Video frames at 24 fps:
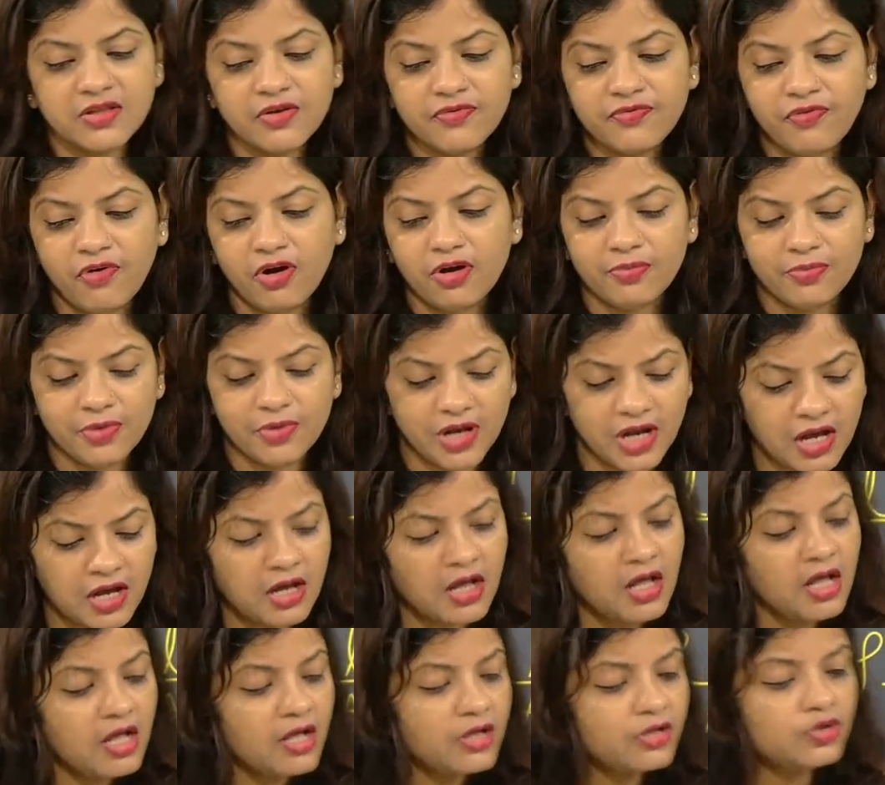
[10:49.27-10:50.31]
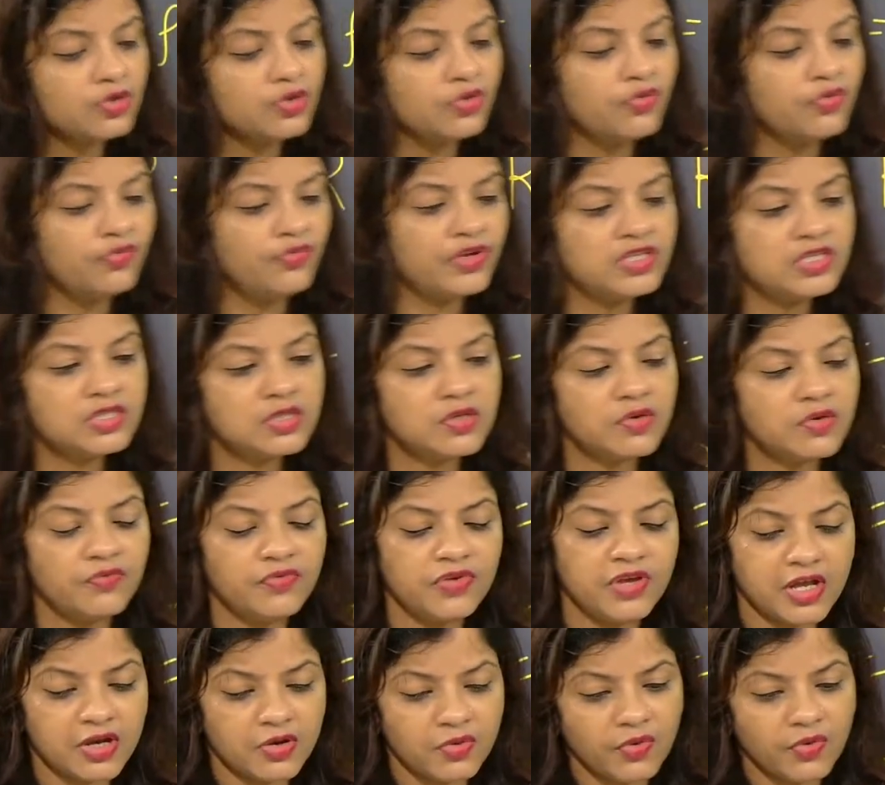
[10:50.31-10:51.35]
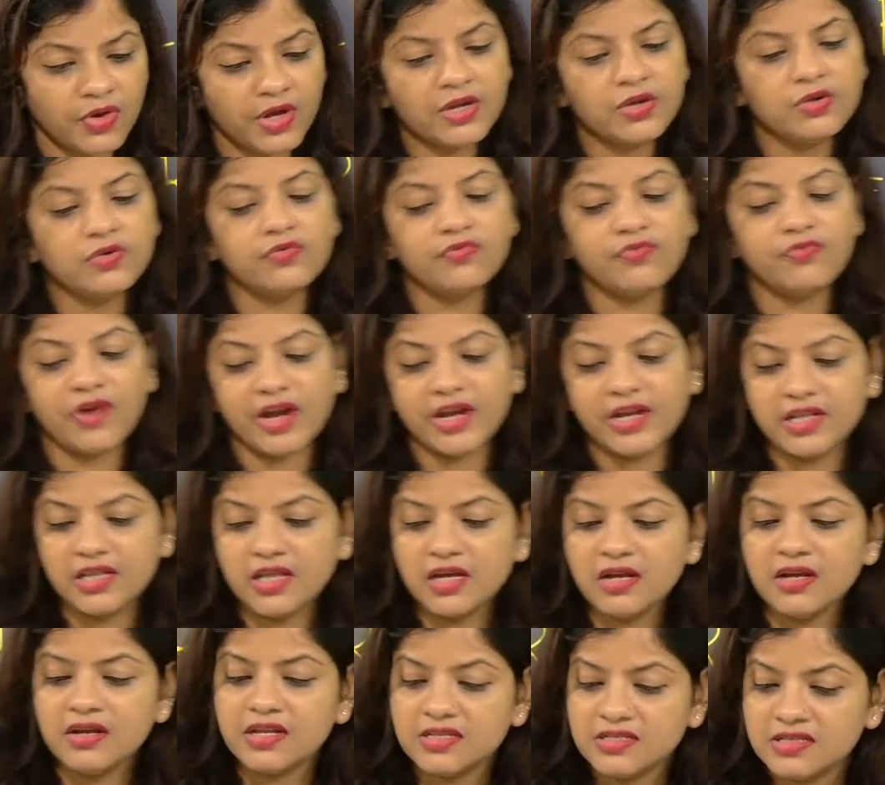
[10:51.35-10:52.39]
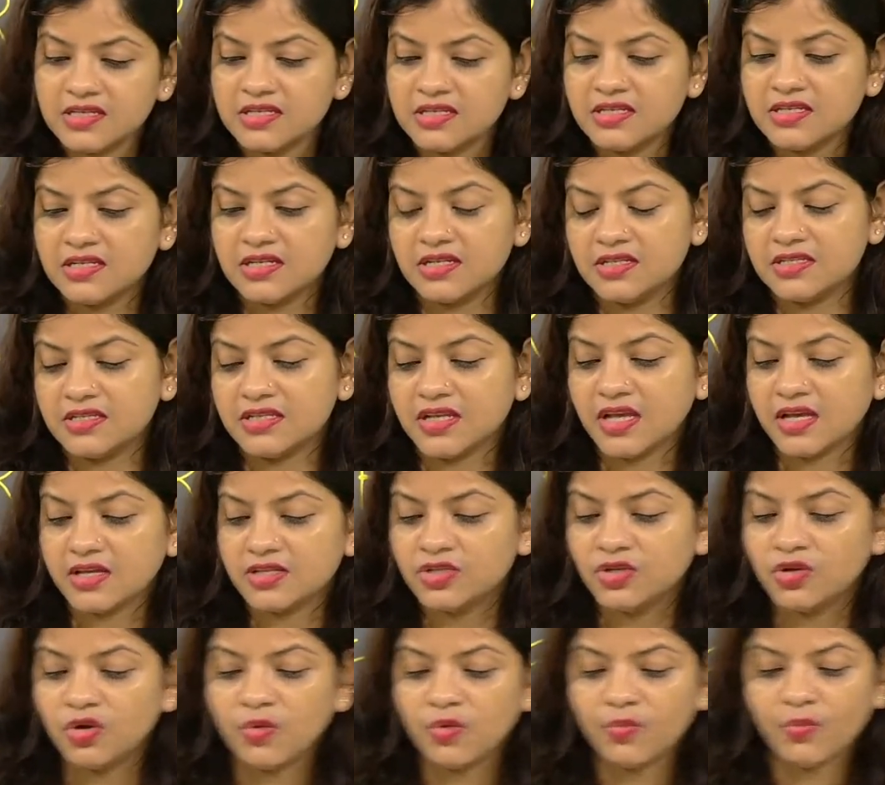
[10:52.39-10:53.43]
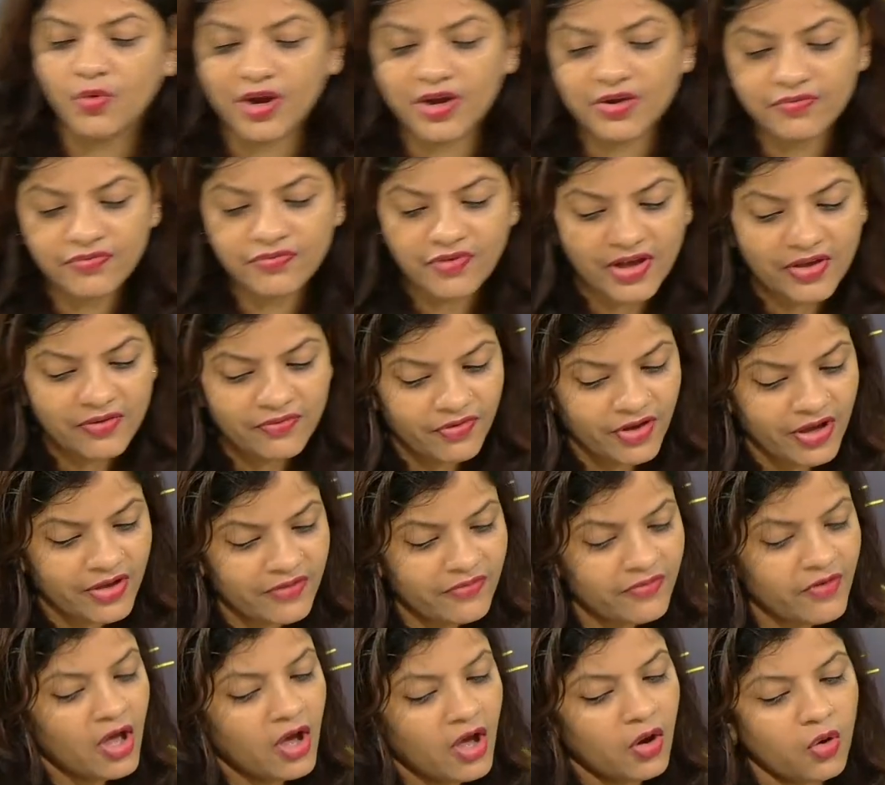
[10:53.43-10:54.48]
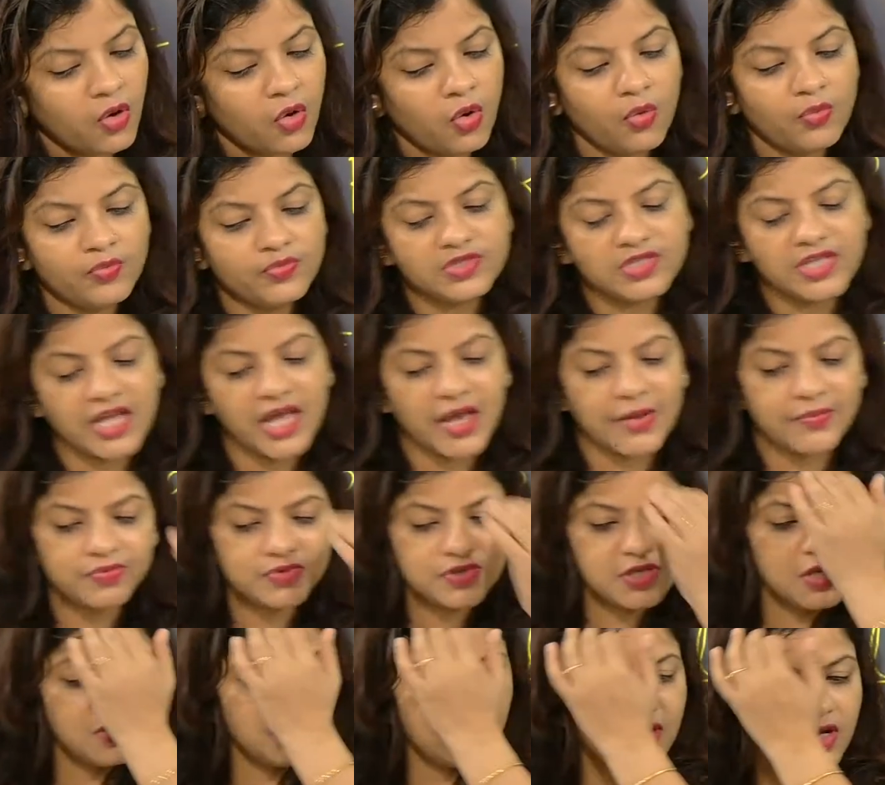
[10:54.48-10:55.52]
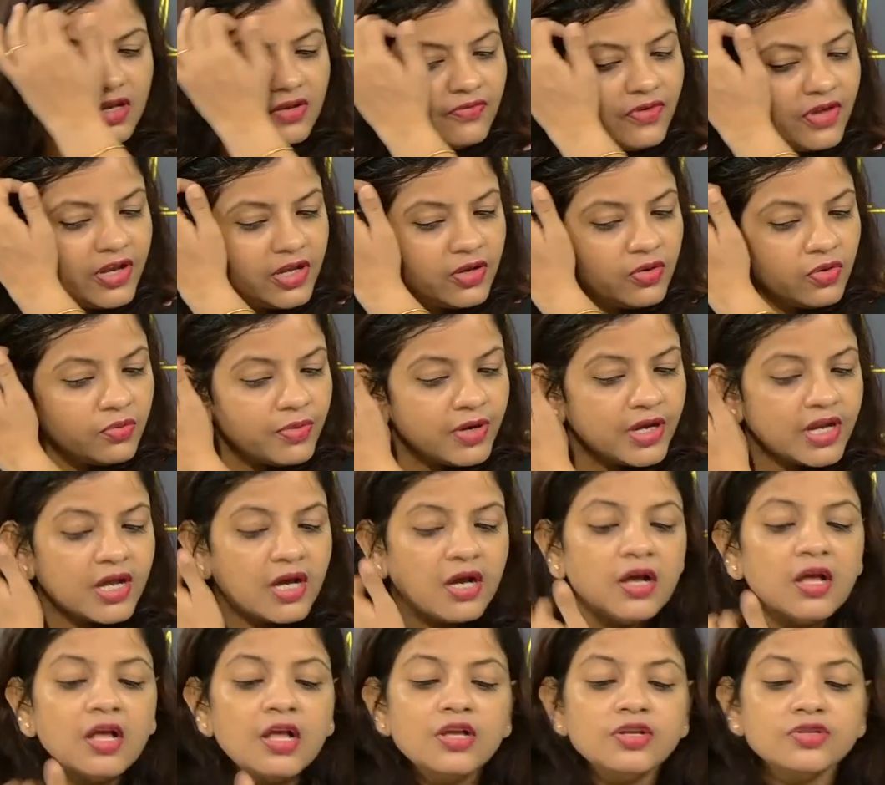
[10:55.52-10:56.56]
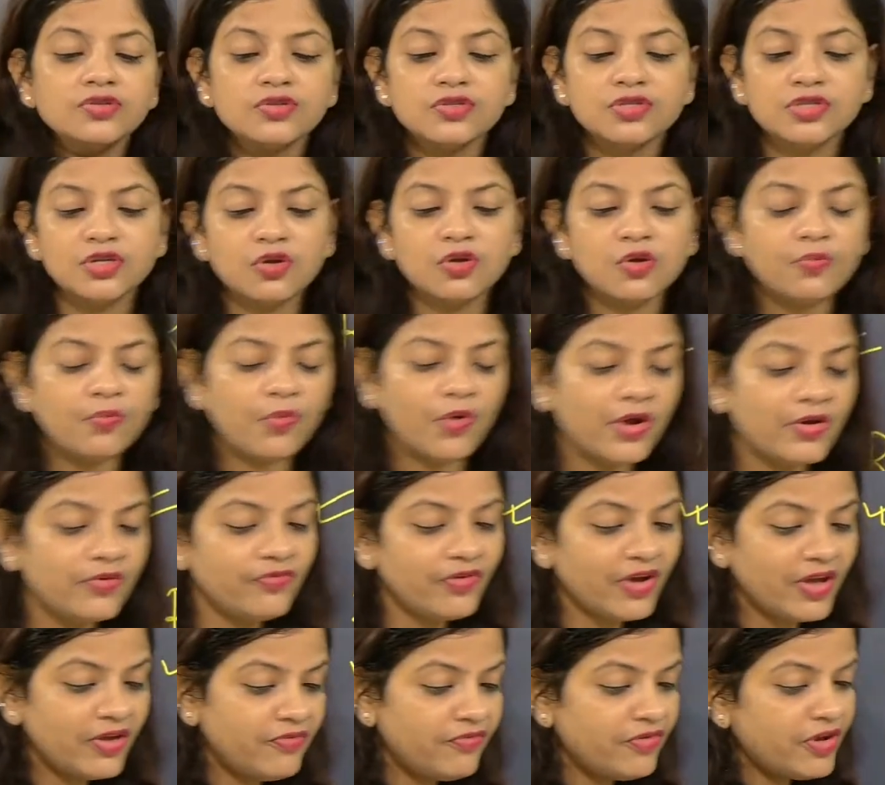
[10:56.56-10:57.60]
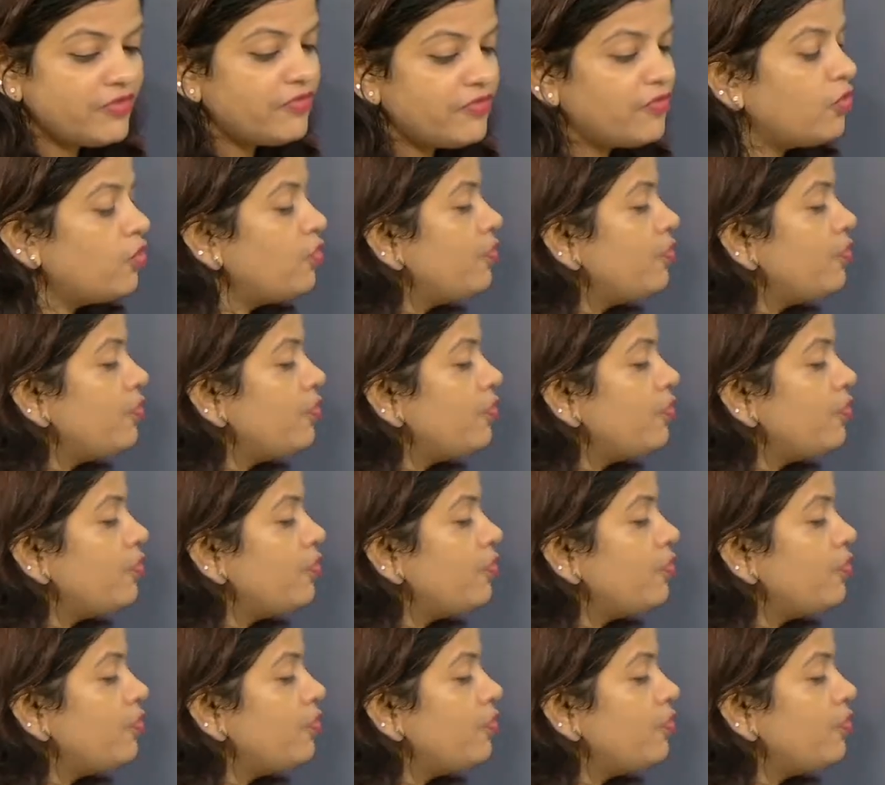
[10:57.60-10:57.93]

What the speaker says: formula through which we are going to find the resistance. 0.55 ohms. Absolutely. Very good, beta. So 0.55 ohm